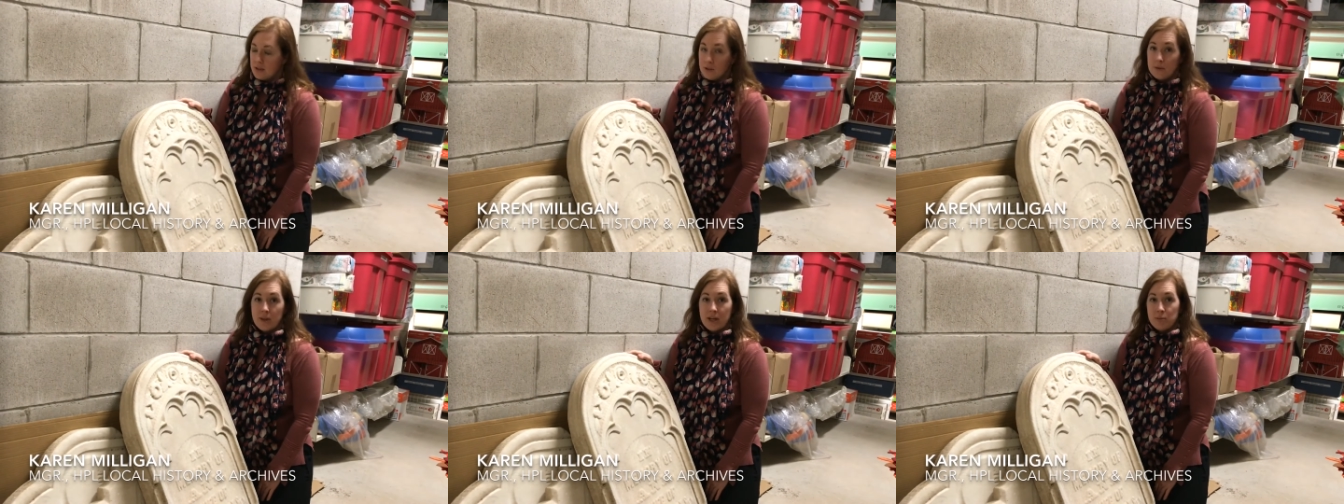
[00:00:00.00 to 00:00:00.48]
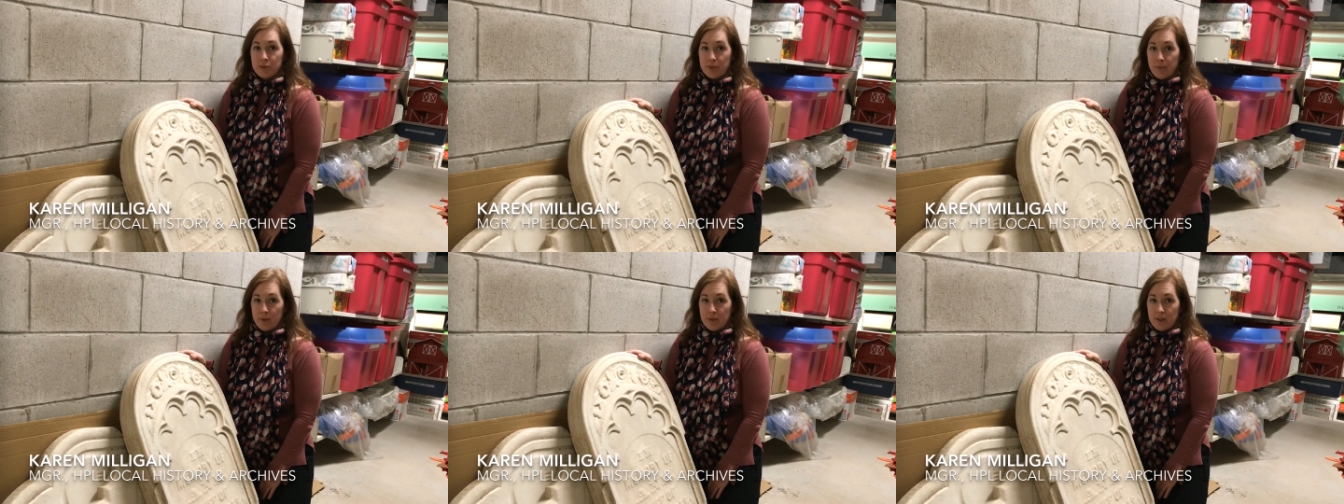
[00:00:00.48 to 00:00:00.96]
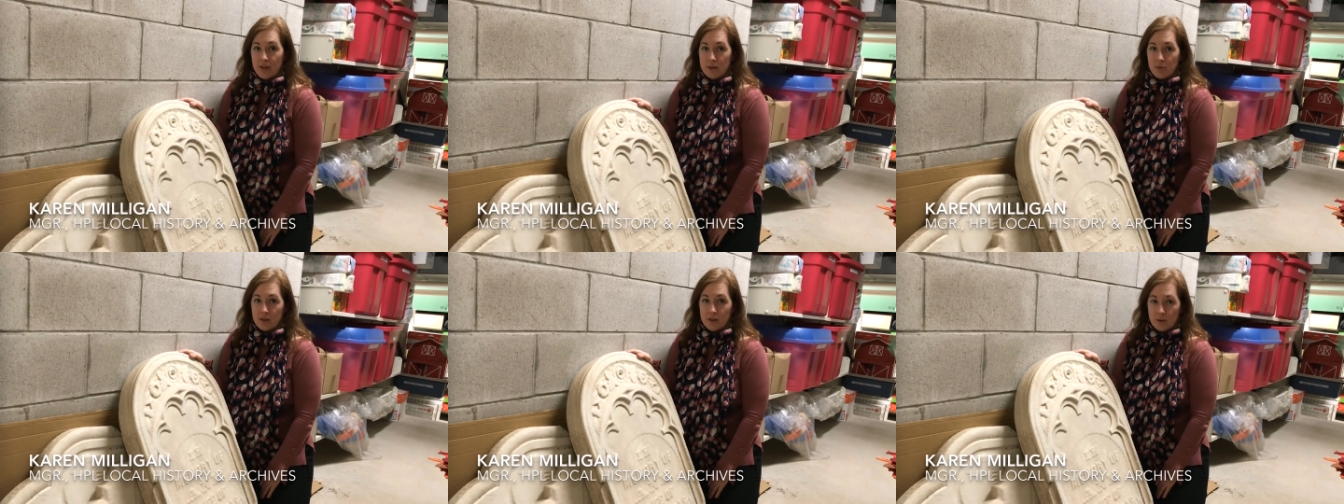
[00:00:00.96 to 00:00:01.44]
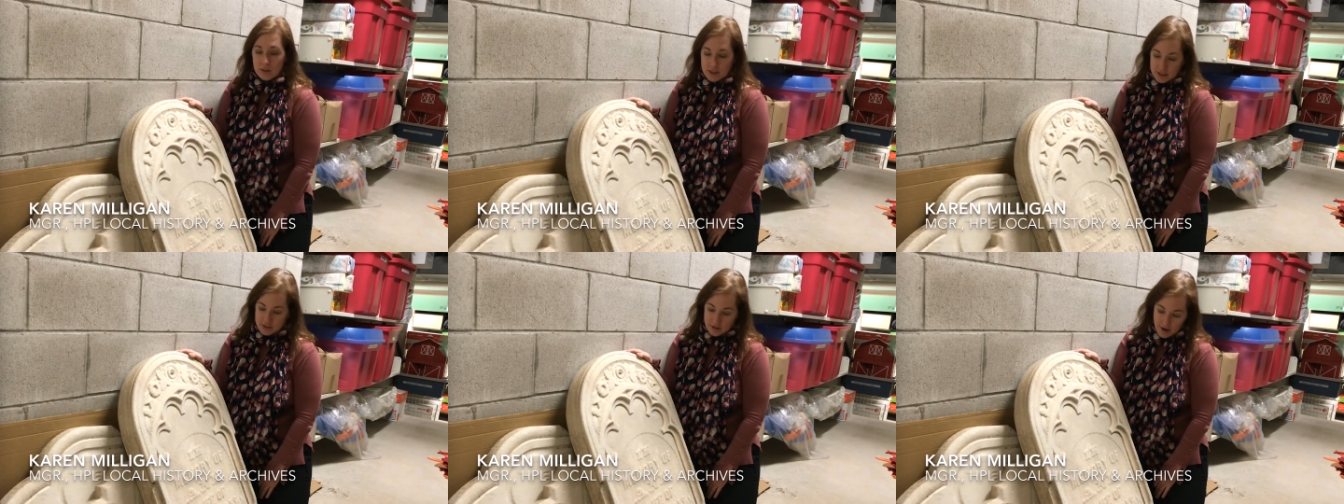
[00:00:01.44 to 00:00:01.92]
to the Hamilton Public Library Local
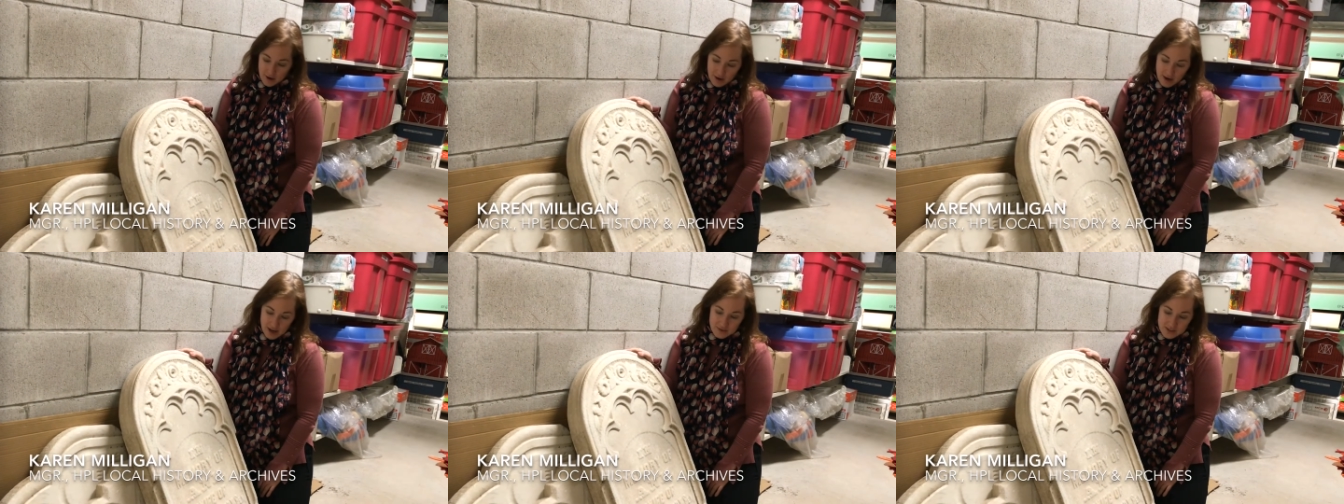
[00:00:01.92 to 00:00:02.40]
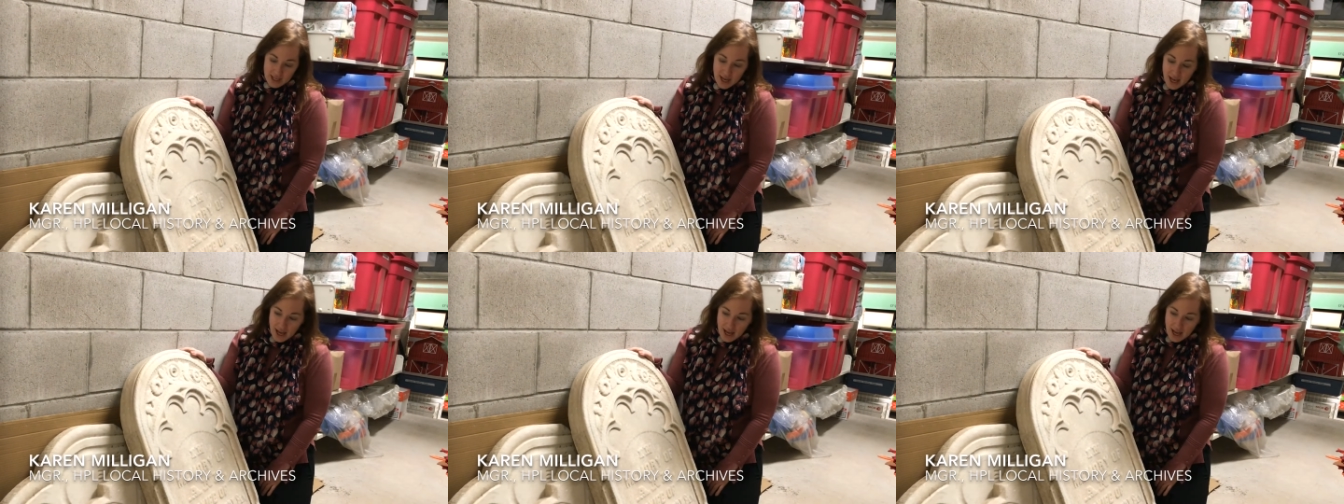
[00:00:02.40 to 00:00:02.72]
History and Archives